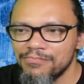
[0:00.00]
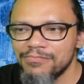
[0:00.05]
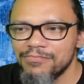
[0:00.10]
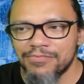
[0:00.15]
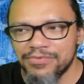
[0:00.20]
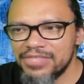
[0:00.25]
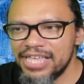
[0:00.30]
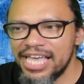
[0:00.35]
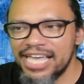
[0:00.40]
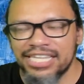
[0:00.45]

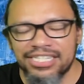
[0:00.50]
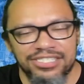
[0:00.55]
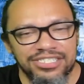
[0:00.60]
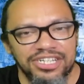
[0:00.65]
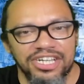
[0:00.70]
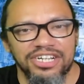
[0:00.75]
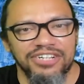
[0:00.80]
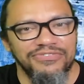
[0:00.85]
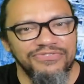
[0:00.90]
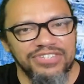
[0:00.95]
they
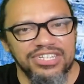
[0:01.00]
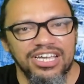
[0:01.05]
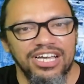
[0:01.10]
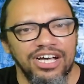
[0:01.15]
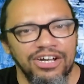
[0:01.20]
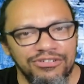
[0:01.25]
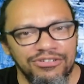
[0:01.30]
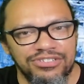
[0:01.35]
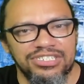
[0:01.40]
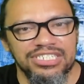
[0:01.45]
nerfed
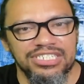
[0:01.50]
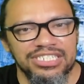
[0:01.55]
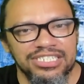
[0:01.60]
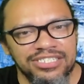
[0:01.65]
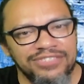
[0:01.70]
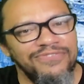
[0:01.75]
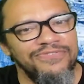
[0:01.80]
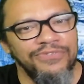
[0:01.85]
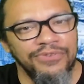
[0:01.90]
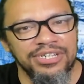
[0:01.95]

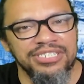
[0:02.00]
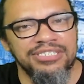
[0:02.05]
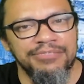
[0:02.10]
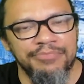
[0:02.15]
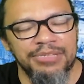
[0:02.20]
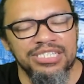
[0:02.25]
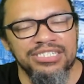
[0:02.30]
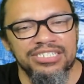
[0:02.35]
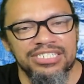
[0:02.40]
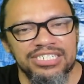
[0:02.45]
Osha's Force
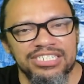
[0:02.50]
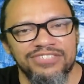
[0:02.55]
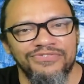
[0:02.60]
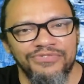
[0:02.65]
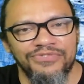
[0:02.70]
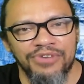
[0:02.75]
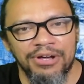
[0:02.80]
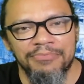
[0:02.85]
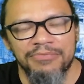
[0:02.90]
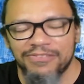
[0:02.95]
abilities
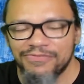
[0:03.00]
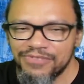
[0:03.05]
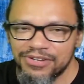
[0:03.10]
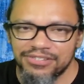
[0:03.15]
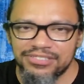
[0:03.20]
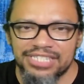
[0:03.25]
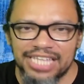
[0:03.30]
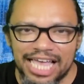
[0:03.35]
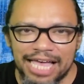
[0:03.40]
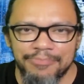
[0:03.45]
from the
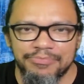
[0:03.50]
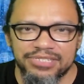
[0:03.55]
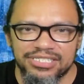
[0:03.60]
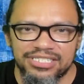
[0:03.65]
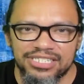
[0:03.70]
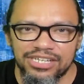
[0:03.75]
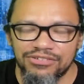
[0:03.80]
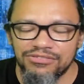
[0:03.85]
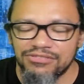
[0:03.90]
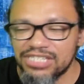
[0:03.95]
first
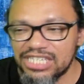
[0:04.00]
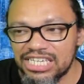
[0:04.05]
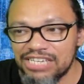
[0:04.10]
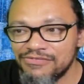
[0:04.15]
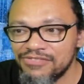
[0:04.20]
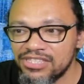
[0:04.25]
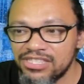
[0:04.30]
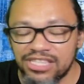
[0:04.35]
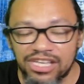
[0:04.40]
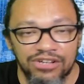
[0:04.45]
episode,
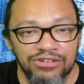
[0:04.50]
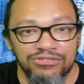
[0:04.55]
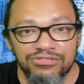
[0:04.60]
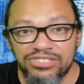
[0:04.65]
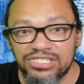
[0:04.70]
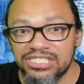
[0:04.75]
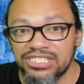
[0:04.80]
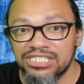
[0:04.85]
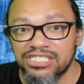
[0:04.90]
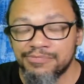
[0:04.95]
even though
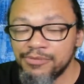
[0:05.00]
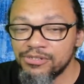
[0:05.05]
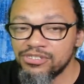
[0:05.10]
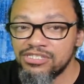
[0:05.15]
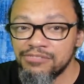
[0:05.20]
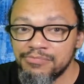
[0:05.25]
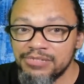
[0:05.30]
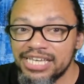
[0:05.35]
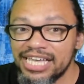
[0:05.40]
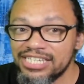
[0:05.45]
she's supposed
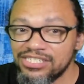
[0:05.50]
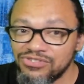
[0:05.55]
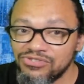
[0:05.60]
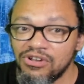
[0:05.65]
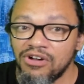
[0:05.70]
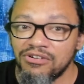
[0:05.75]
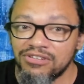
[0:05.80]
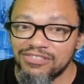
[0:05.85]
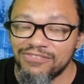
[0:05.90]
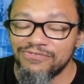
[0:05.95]
to be as
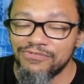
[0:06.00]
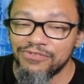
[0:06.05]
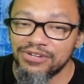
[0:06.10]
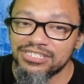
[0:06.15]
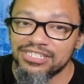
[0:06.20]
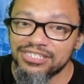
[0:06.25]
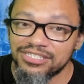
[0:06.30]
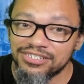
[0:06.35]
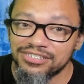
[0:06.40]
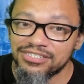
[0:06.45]
strong on the
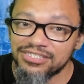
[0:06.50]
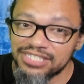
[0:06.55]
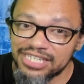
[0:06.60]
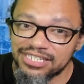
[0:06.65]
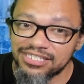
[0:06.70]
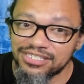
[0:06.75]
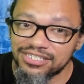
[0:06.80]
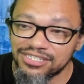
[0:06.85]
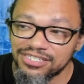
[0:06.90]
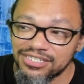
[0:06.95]
Force as her
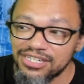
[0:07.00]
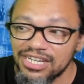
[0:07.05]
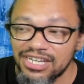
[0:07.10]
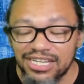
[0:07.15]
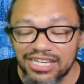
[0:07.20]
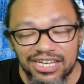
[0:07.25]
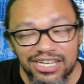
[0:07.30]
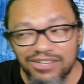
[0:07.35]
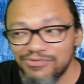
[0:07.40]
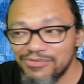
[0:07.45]
sister,
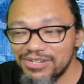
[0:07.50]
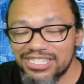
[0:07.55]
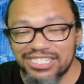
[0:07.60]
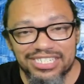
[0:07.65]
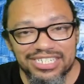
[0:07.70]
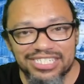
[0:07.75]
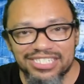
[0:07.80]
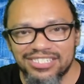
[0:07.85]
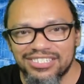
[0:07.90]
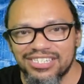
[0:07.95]
which
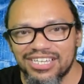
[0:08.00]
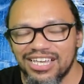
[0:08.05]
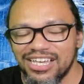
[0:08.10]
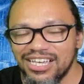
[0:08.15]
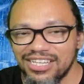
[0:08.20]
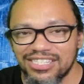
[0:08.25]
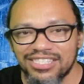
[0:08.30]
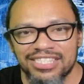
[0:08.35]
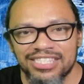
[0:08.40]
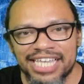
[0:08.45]
is
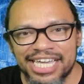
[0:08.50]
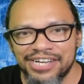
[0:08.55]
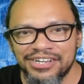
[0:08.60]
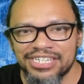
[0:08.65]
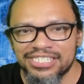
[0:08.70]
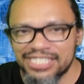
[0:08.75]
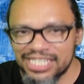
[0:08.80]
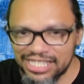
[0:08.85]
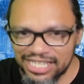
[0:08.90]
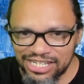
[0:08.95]

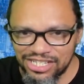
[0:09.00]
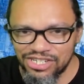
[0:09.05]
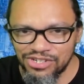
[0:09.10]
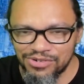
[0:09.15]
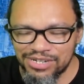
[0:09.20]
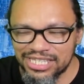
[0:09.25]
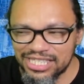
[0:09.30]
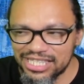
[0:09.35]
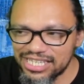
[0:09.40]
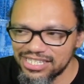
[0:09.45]
hilarious that they're
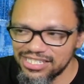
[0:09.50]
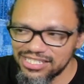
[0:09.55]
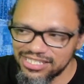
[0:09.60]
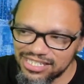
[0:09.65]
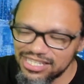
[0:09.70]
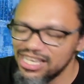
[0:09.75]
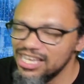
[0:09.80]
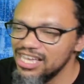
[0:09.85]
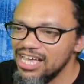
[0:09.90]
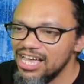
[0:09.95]
doing this,
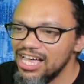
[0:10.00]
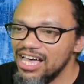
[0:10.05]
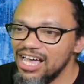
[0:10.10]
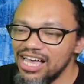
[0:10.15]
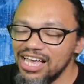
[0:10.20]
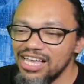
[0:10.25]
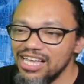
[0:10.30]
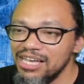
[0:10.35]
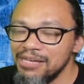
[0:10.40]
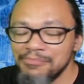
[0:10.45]

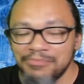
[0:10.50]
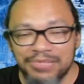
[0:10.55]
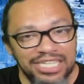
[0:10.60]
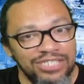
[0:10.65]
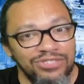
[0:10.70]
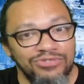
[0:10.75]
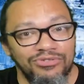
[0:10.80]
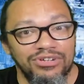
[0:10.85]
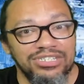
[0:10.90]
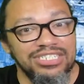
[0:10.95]

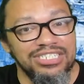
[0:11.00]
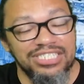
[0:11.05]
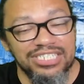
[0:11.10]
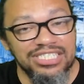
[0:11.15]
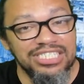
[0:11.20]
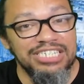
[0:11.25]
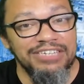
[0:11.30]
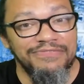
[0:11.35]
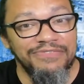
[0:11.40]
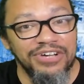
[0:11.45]
in order to
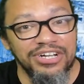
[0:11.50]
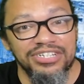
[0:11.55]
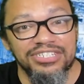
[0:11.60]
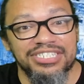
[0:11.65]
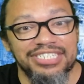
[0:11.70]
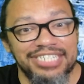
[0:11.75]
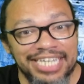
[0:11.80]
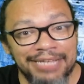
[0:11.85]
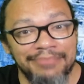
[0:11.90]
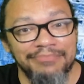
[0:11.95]
leave her
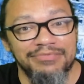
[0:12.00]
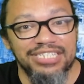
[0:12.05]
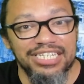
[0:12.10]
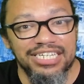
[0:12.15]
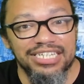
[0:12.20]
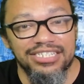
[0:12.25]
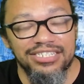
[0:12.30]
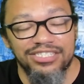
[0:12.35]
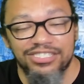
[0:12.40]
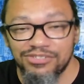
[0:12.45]

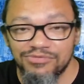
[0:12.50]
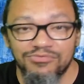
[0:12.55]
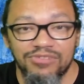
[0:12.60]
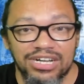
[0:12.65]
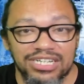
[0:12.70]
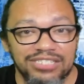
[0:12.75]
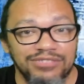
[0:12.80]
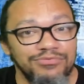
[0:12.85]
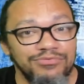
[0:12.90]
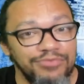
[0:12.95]
tempted to
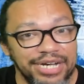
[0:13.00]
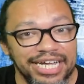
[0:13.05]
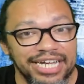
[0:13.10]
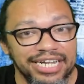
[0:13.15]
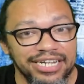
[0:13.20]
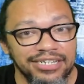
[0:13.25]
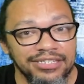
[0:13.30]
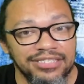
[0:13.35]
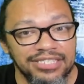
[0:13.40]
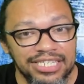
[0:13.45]
want to
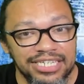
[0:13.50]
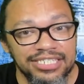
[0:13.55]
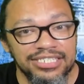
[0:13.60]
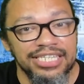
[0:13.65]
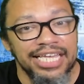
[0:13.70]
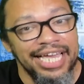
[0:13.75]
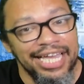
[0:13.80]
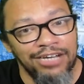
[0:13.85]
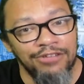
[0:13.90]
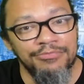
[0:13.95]
wear this
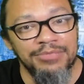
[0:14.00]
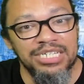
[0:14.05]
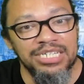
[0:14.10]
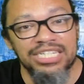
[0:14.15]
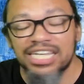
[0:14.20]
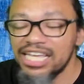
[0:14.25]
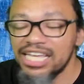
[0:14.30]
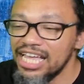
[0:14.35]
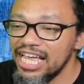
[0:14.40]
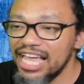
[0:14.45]
helmet
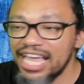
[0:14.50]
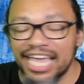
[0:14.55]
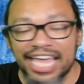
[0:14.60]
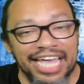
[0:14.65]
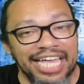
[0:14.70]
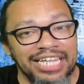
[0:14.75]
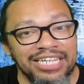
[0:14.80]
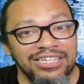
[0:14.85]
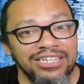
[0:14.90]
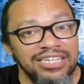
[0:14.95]

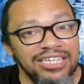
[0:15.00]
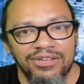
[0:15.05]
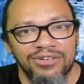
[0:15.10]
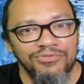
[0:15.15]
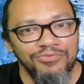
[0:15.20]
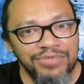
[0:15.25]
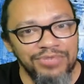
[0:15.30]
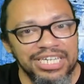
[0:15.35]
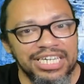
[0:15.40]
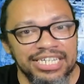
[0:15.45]
and
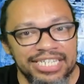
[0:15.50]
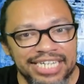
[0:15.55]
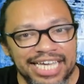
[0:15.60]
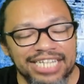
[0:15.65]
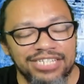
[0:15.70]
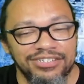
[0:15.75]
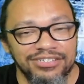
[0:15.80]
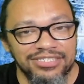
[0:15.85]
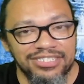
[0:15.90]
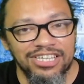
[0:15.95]

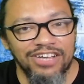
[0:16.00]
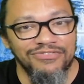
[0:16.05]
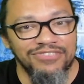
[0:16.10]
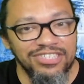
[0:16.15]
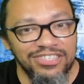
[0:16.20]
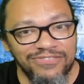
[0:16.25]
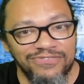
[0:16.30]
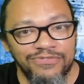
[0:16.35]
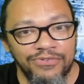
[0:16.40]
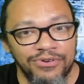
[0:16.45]
reconnect herself to
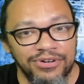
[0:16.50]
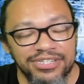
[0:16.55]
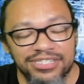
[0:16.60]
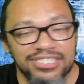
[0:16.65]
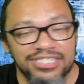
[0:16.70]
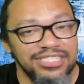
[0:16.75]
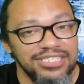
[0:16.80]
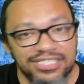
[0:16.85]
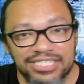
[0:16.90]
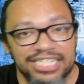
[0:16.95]
the
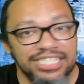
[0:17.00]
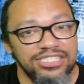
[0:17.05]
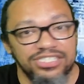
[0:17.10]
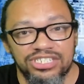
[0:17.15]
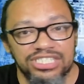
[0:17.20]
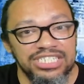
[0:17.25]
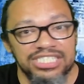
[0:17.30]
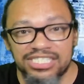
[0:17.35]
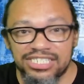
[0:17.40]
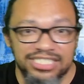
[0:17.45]
Force since
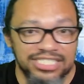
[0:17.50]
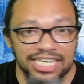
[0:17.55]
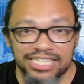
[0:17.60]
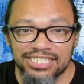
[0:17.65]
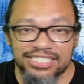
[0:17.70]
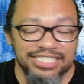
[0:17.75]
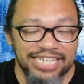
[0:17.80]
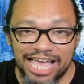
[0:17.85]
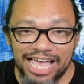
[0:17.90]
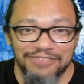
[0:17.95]
she
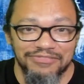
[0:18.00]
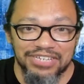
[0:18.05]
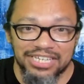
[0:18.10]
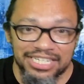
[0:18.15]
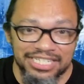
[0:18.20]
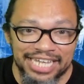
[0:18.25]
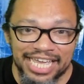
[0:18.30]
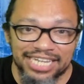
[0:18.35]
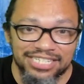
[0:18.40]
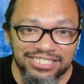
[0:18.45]
doesn't have a
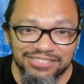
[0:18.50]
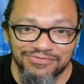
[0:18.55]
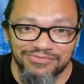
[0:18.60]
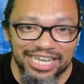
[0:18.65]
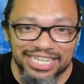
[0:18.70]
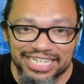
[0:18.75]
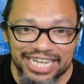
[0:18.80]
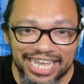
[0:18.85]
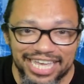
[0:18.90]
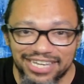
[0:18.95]
connection
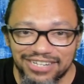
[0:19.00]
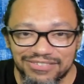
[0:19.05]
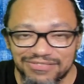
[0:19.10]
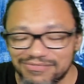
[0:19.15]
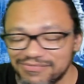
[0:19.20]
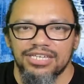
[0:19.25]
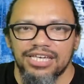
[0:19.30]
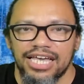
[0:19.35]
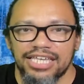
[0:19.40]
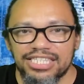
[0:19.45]
right now.
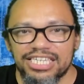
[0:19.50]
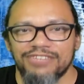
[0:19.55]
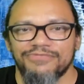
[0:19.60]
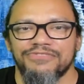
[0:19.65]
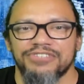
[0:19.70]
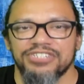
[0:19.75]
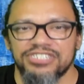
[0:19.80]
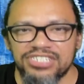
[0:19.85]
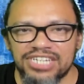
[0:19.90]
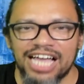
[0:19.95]
And then
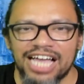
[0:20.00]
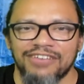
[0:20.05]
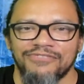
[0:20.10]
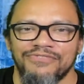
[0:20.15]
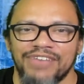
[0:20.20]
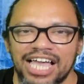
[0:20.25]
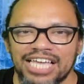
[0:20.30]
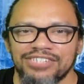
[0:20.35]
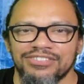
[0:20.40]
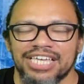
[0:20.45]
for shock
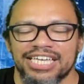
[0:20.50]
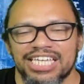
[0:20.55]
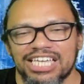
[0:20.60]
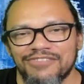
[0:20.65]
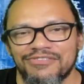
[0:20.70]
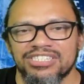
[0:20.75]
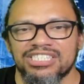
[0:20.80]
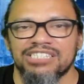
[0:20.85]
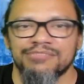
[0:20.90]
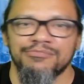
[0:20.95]
value, they
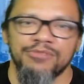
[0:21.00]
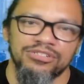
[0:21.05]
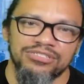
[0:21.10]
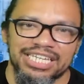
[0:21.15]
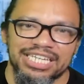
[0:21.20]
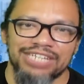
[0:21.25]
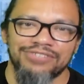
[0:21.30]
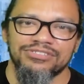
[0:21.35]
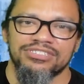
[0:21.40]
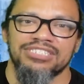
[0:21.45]
give us the most
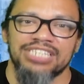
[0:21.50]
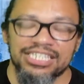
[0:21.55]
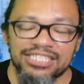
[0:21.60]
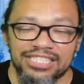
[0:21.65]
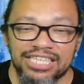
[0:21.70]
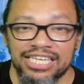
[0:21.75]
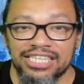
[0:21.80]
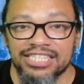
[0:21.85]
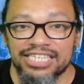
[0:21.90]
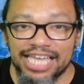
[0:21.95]
interesting
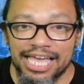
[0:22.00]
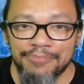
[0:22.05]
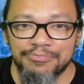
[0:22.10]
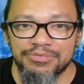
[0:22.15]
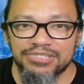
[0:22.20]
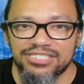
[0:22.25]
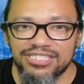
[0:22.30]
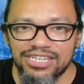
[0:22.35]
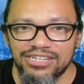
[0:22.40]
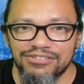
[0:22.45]
thing in the
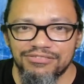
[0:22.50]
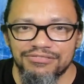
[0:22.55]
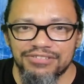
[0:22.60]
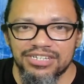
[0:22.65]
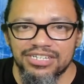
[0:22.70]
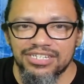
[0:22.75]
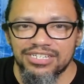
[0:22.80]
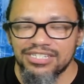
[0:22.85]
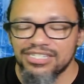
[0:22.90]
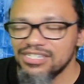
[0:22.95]
episode,
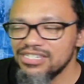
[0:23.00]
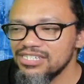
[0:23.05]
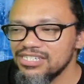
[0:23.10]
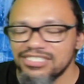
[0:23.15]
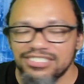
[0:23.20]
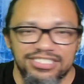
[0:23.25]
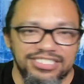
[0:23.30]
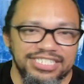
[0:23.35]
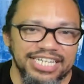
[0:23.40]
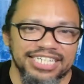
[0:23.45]

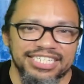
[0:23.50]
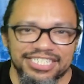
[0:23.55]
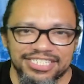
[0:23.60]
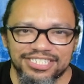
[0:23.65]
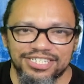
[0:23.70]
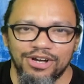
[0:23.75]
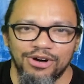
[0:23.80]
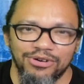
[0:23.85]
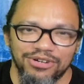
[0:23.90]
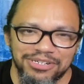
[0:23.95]
Jackie's
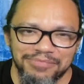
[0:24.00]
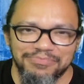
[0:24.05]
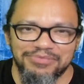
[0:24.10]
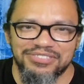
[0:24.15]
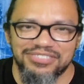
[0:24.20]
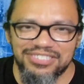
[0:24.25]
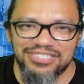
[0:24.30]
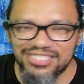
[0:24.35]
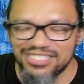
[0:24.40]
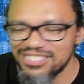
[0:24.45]
corpse.